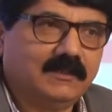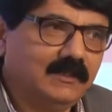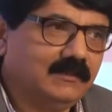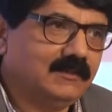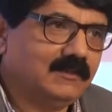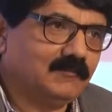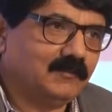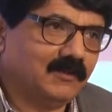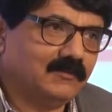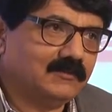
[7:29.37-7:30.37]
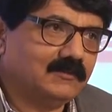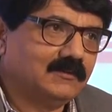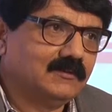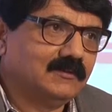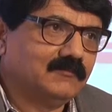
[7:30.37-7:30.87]
thinking about
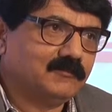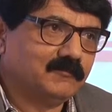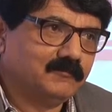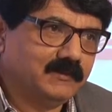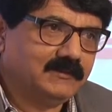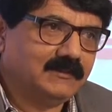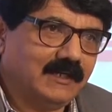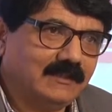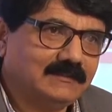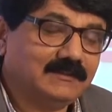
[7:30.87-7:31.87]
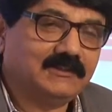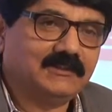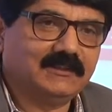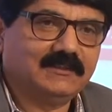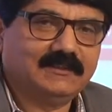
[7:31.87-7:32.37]
from which gas
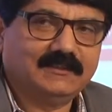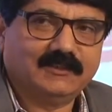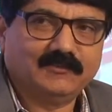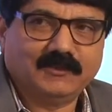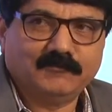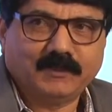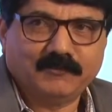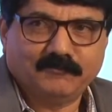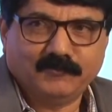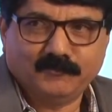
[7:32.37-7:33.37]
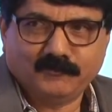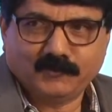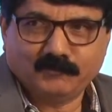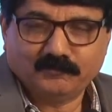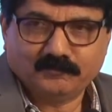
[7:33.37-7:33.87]
station they are going to buy fuel from.